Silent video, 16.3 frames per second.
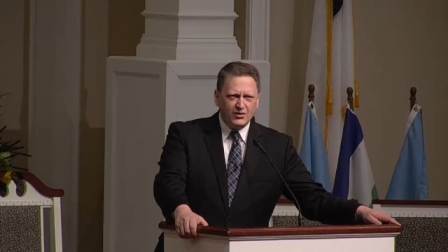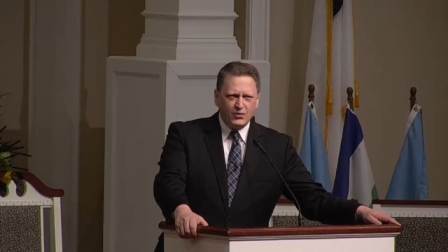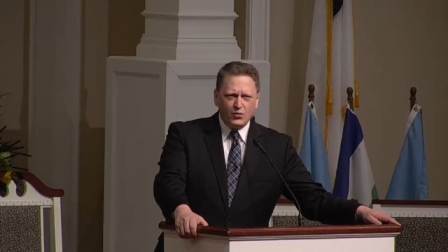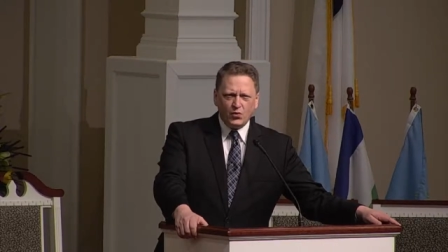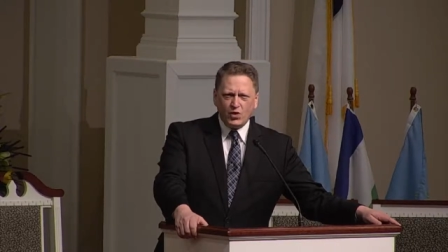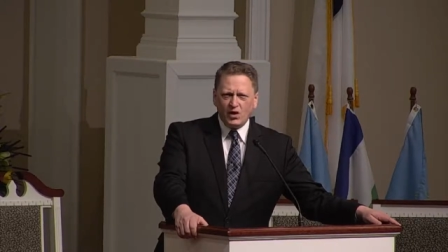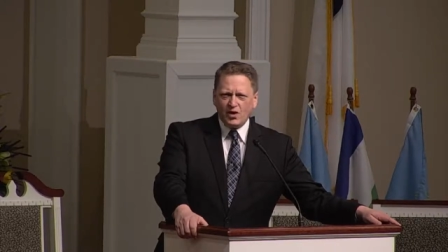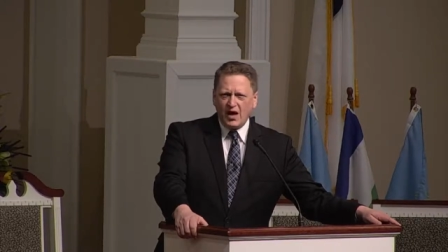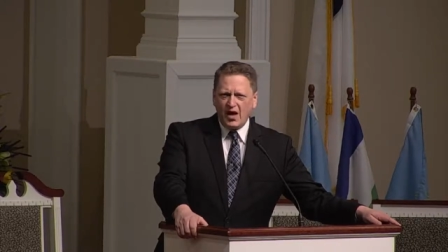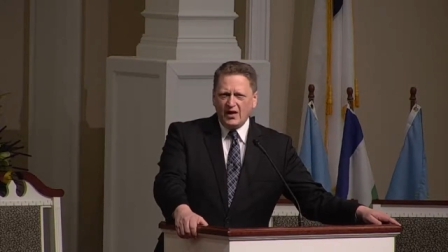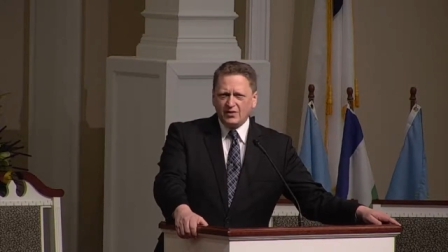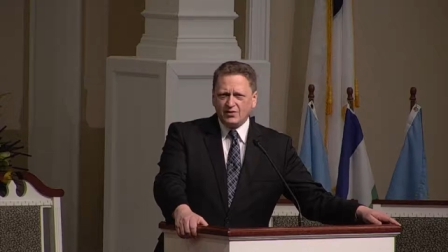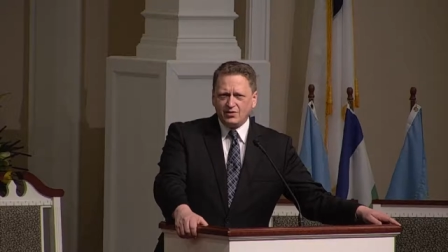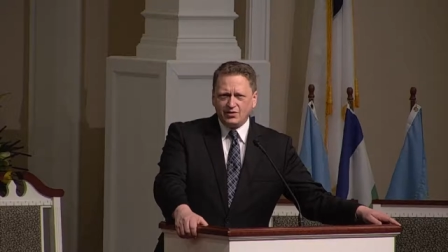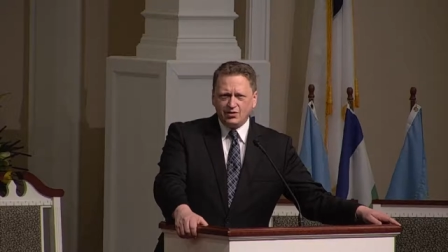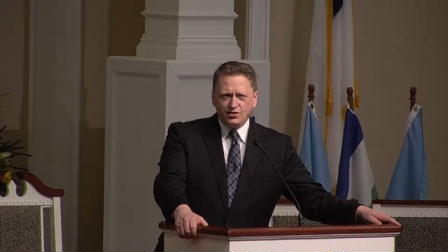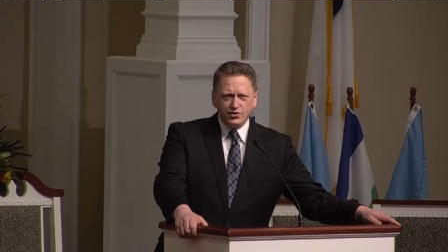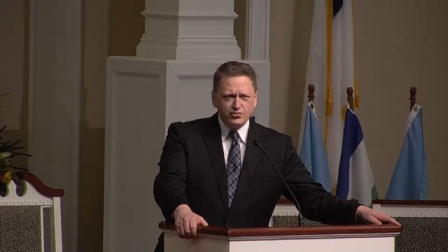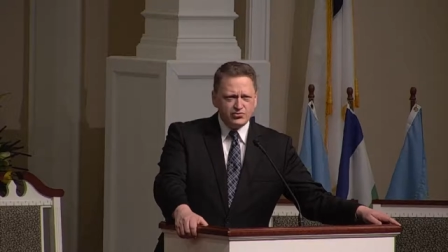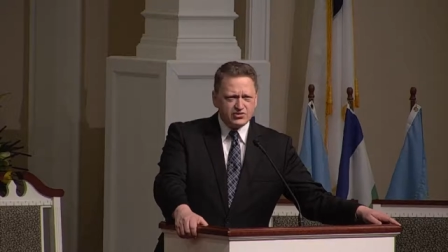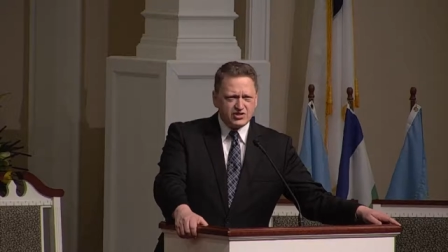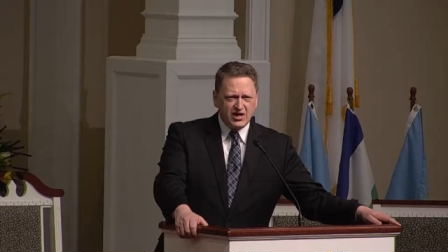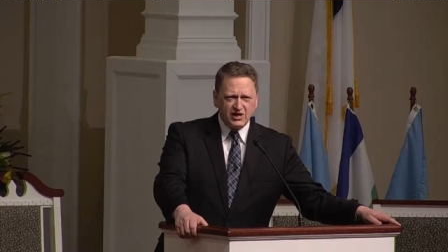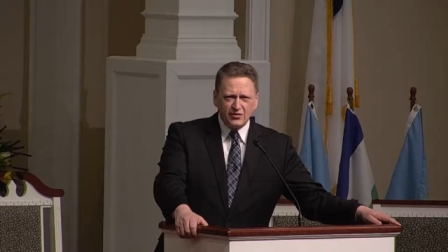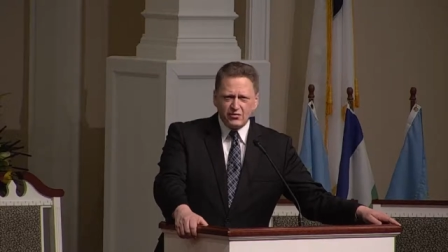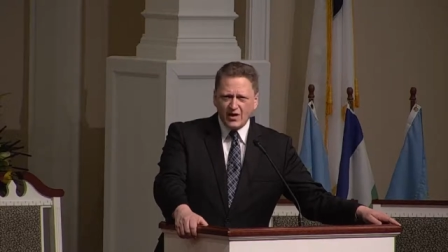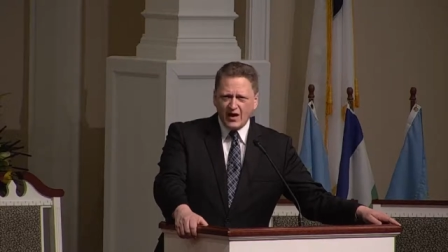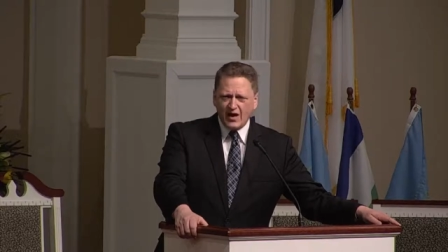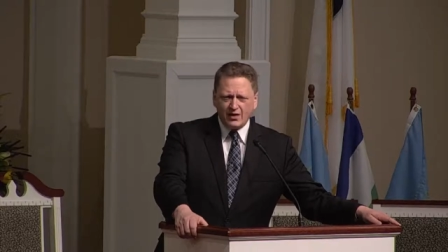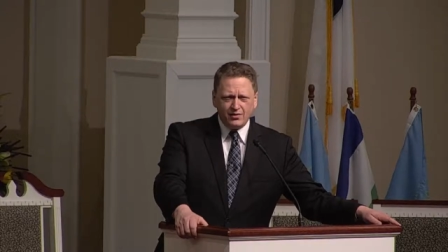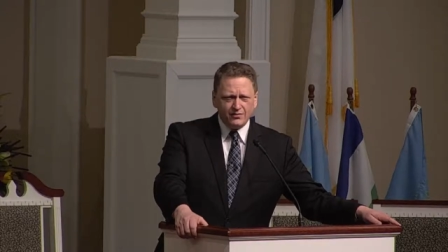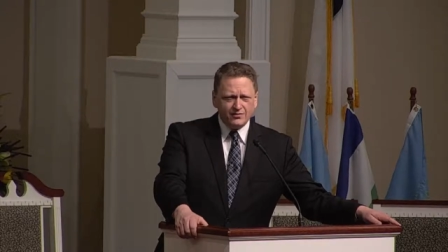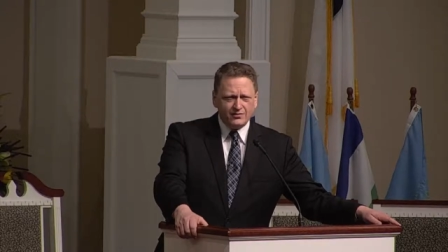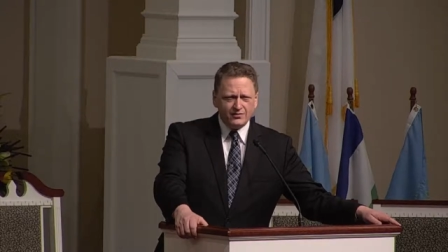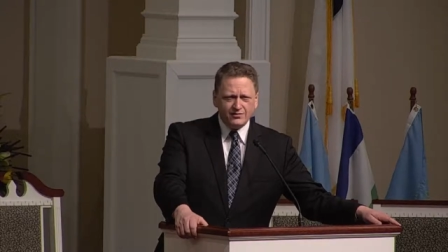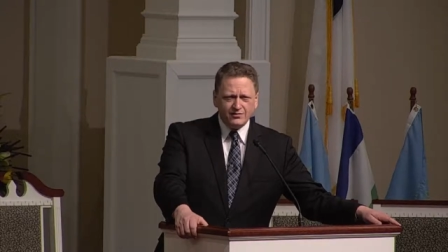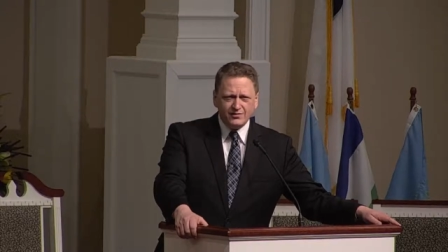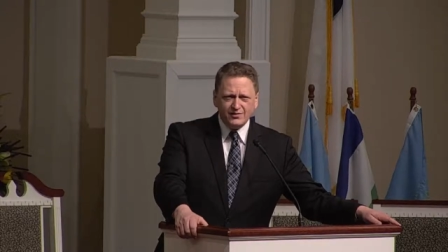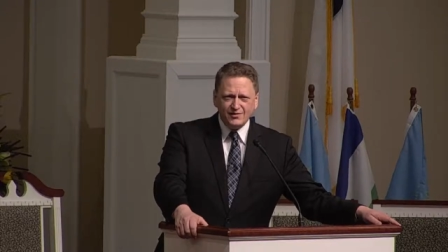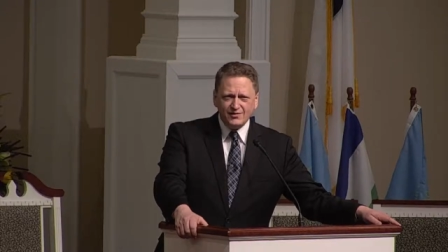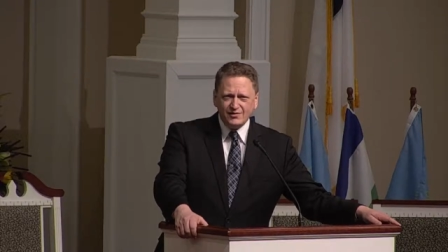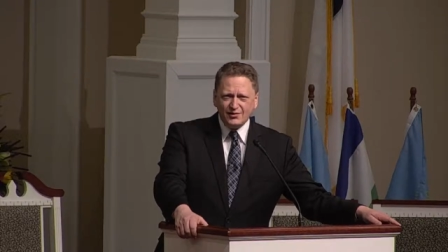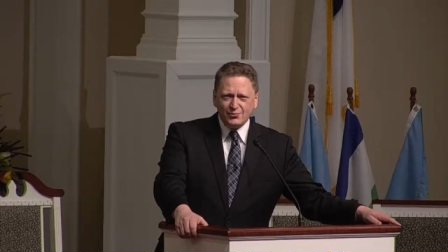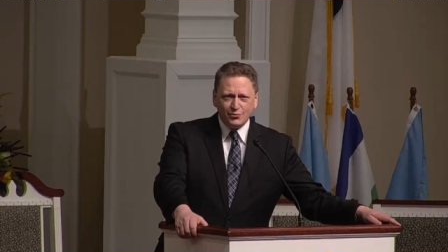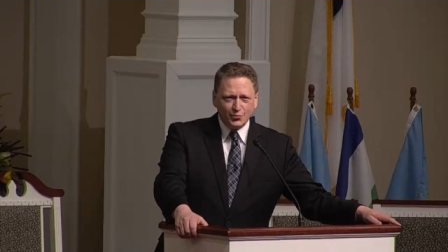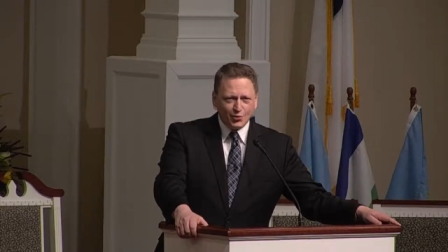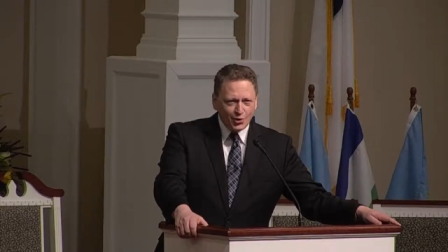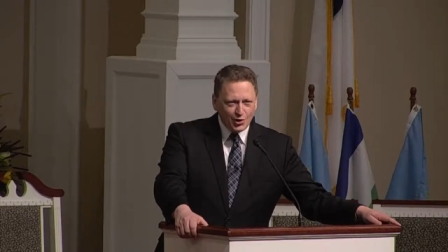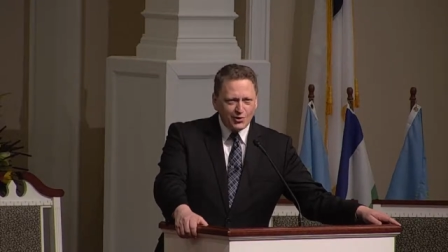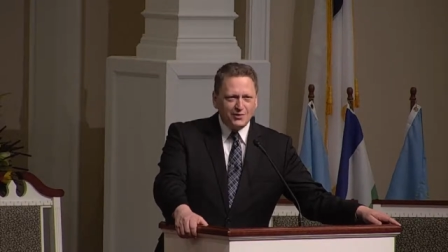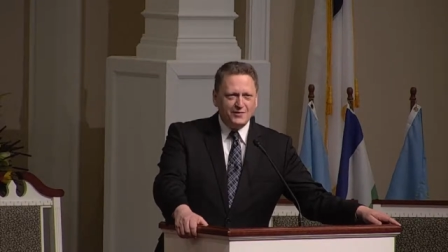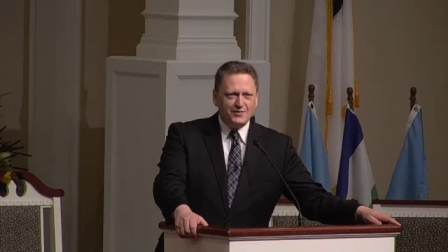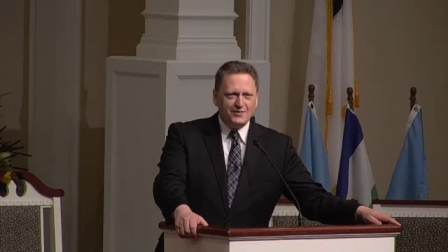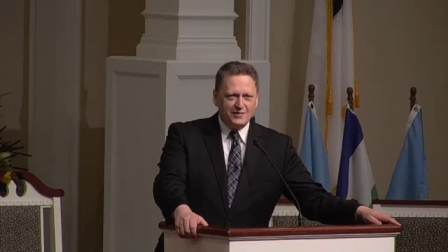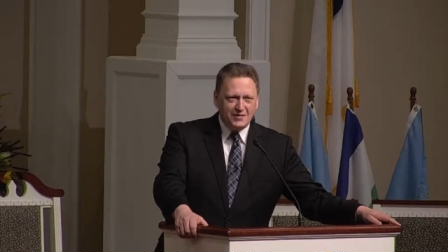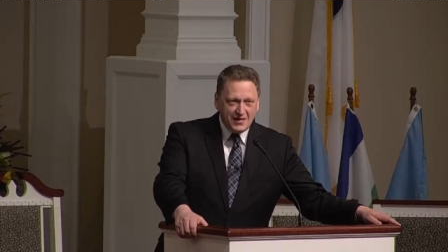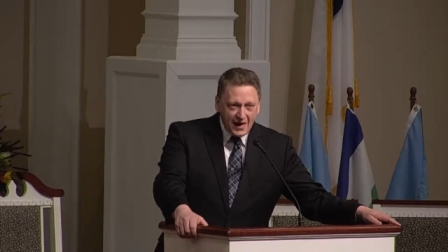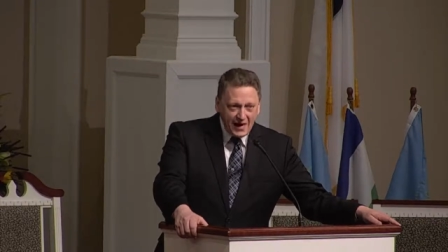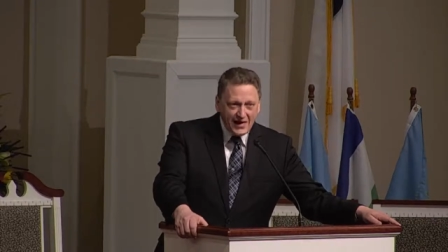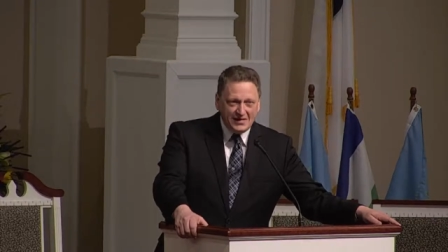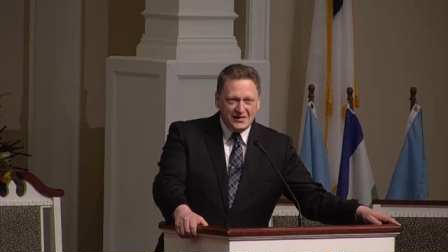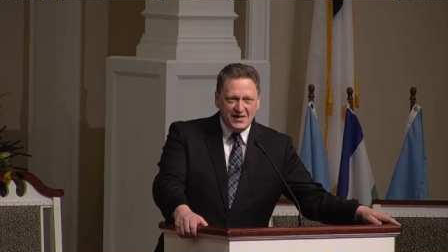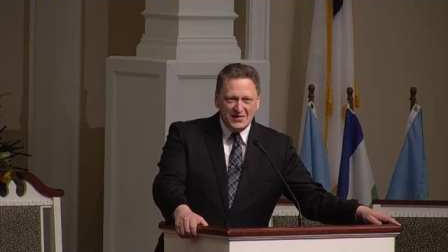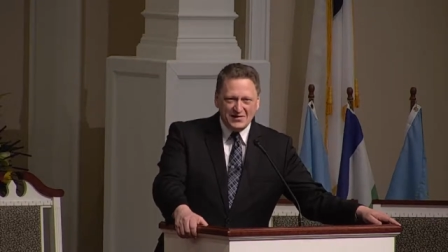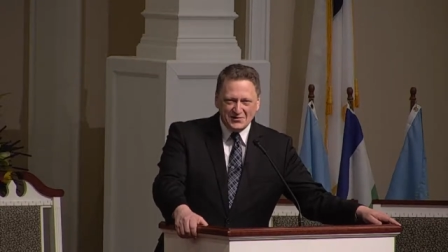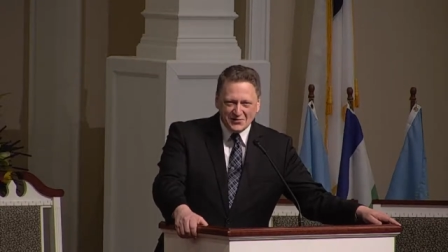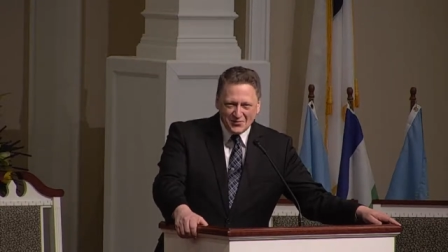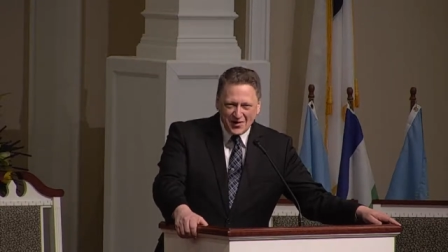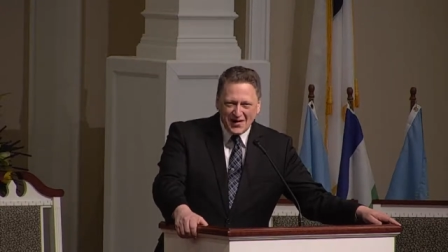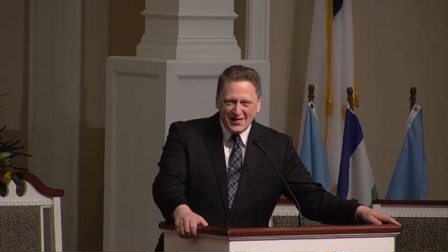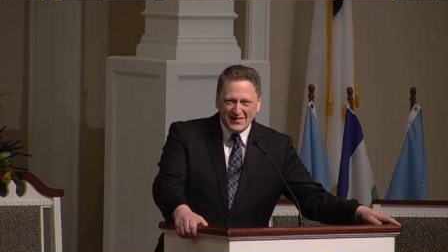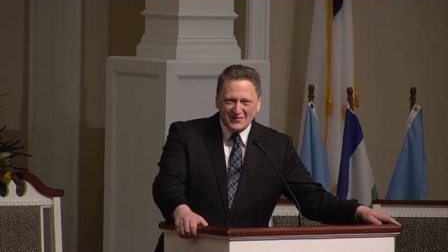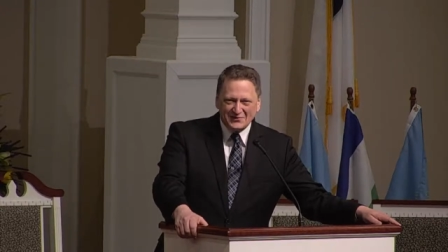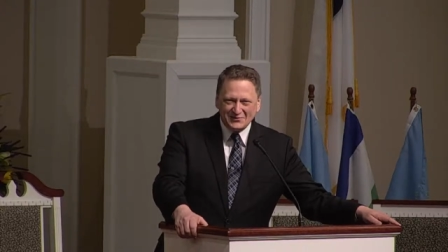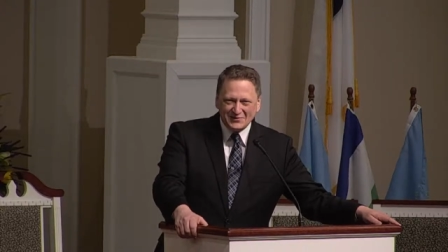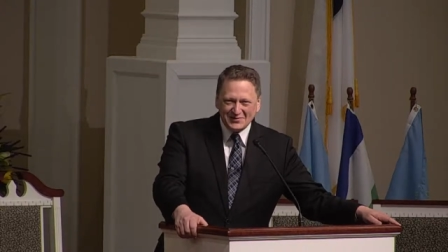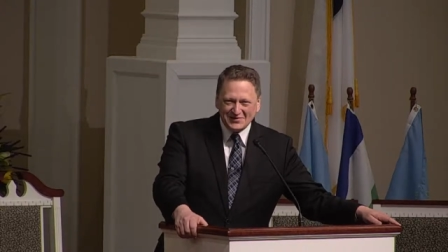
we're not losing ground, we're gaining ground.